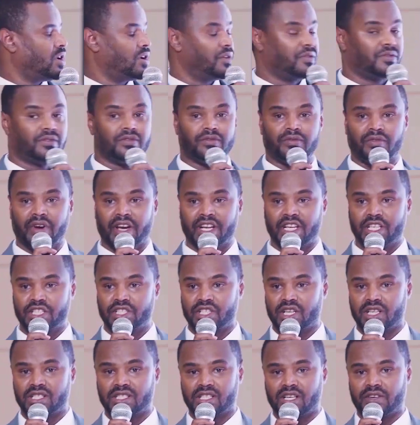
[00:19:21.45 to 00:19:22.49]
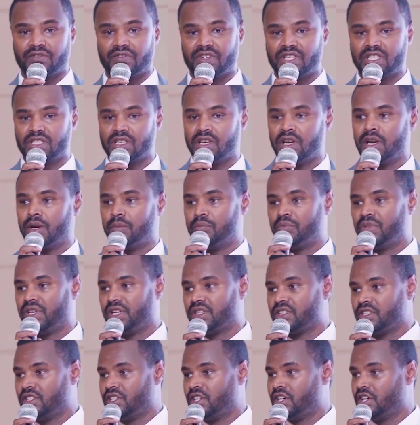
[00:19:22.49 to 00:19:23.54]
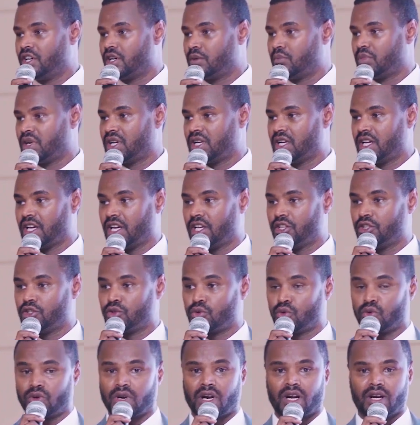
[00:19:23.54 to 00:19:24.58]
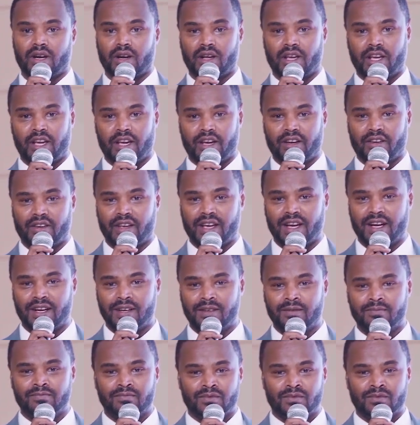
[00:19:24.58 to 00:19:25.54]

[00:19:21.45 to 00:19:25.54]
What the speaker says: of financial service, be it in urban and rural area.